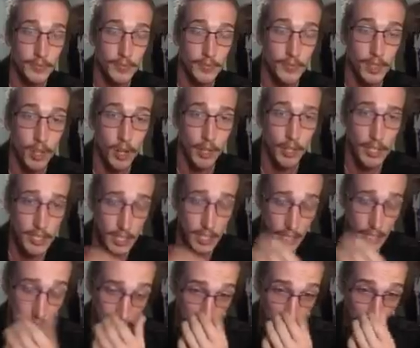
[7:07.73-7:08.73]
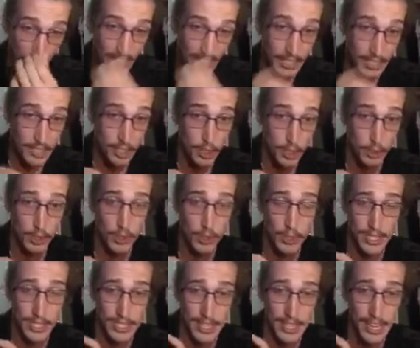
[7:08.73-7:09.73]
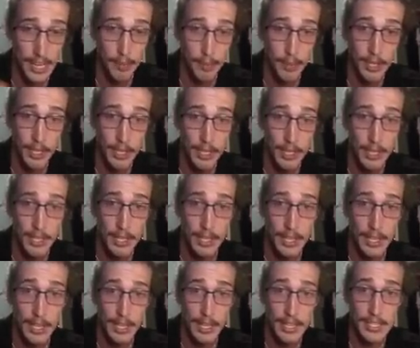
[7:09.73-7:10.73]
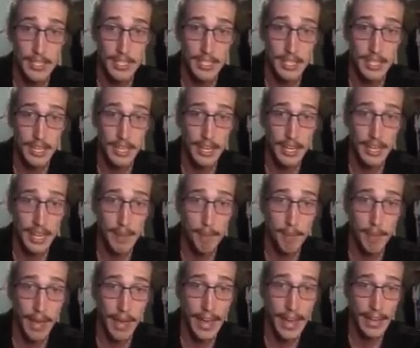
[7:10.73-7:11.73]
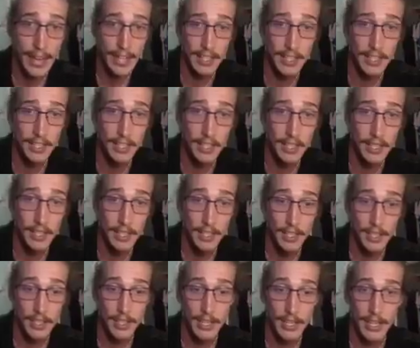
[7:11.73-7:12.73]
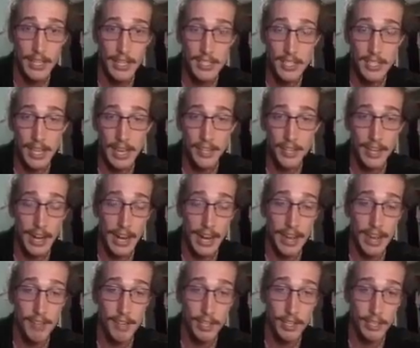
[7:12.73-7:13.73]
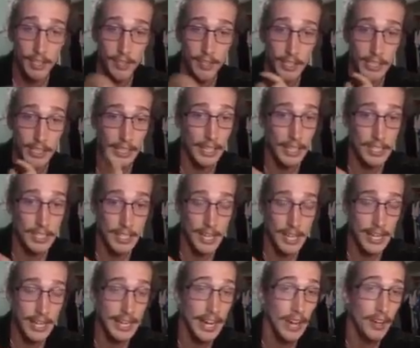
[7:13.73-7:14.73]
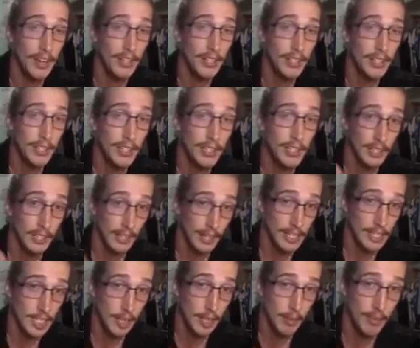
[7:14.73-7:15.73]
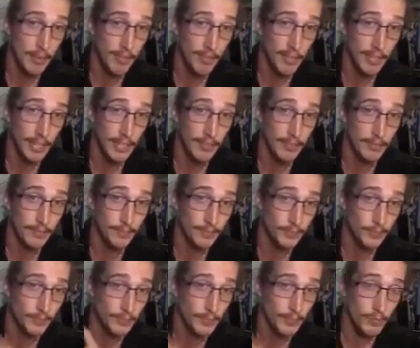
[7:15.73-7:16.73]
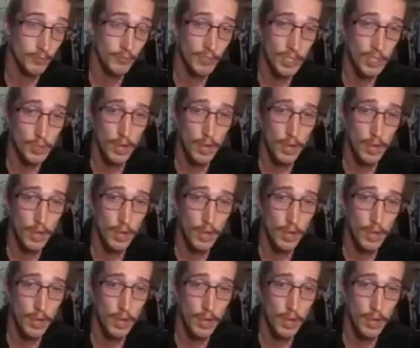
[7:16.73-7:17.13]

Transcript: all he needs to do to escape is kick back his leg that I have hooked. If he can kick his leg out, he's going to be free. I have